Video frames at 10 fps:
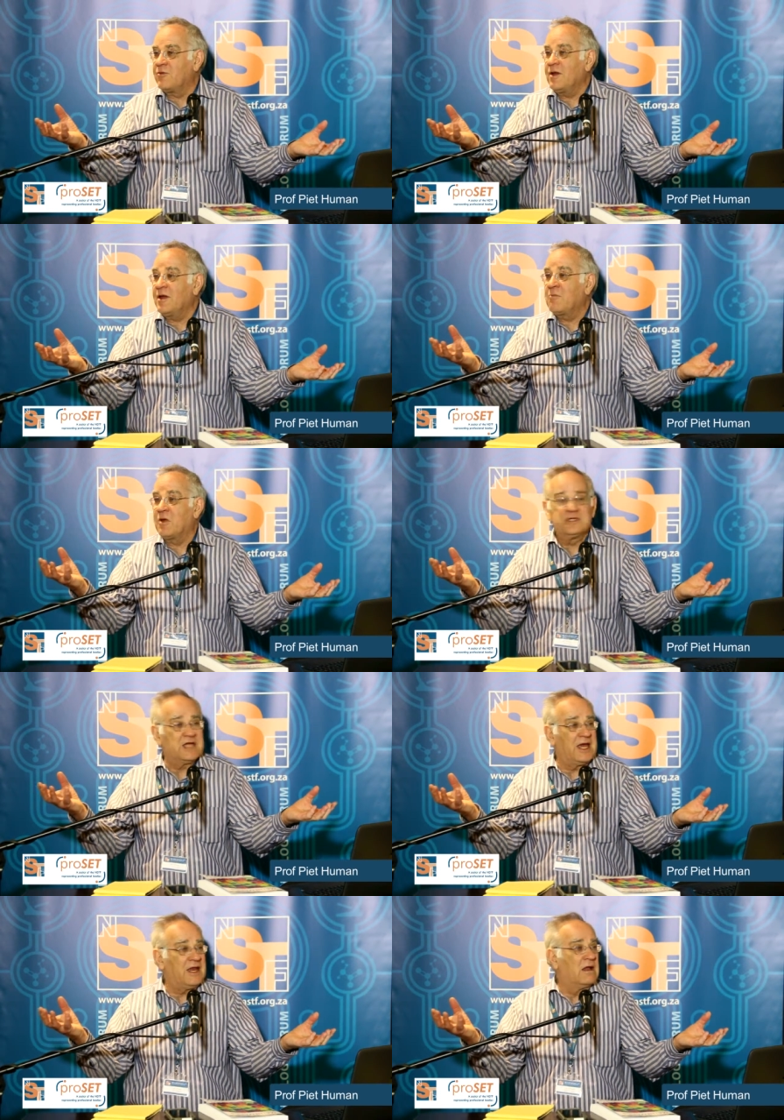We
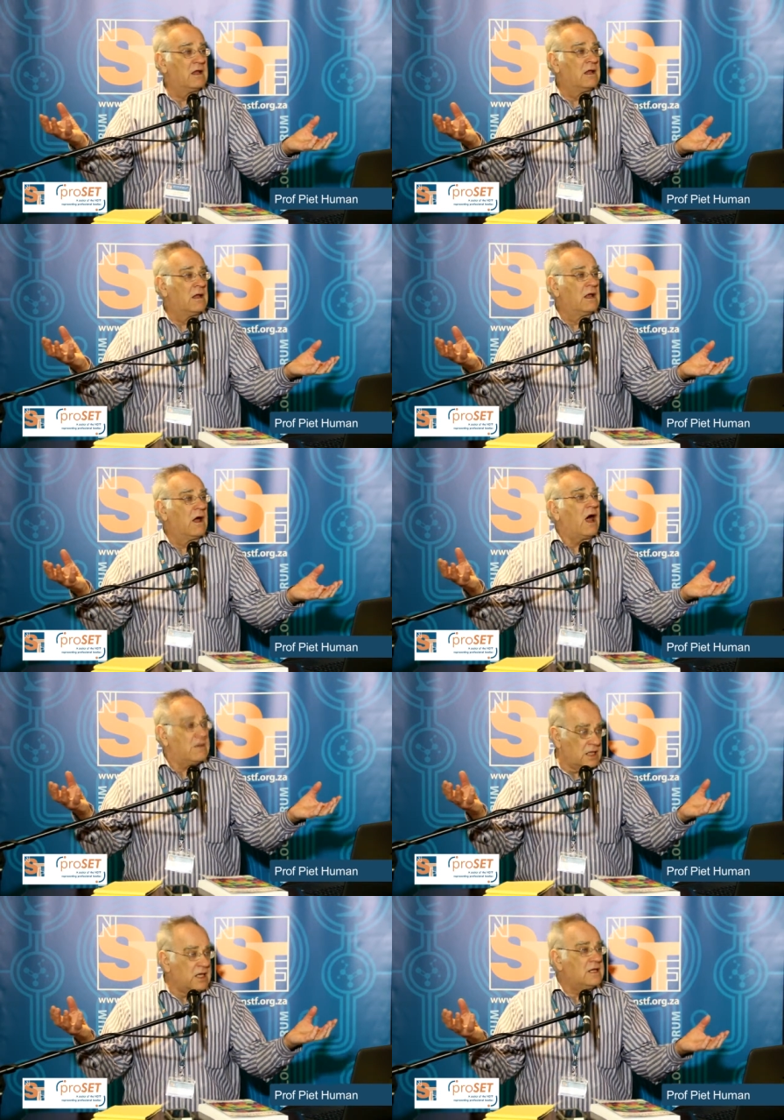represent, I
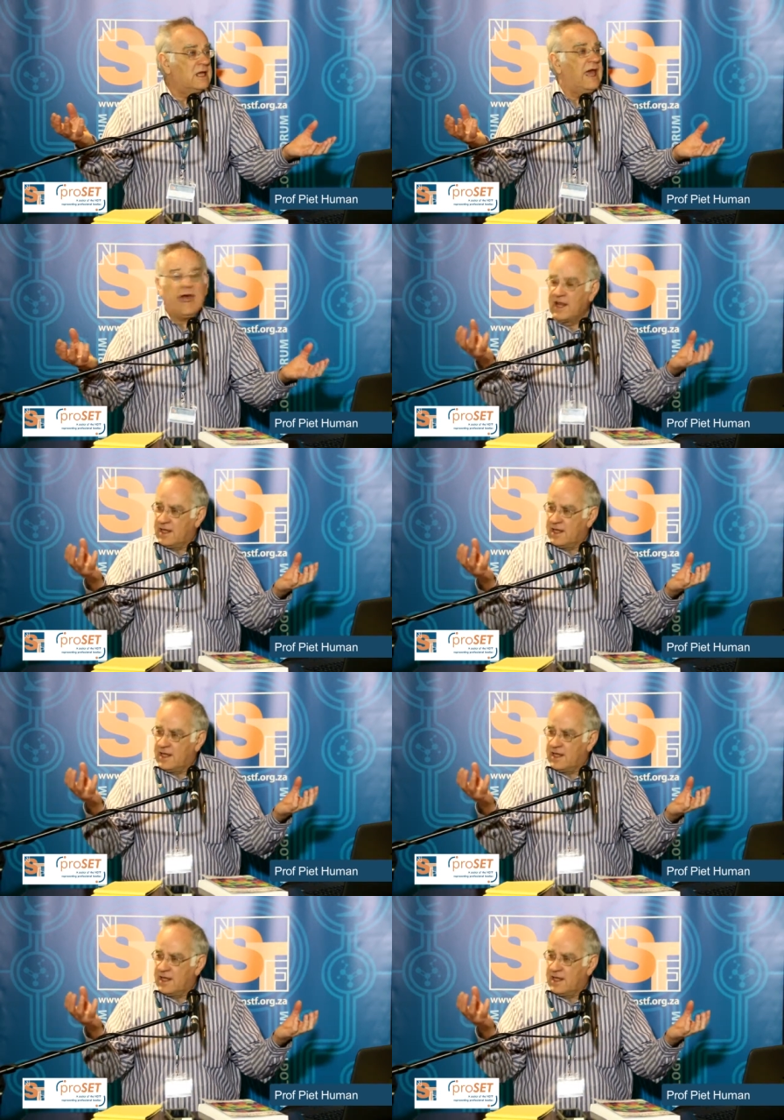think, the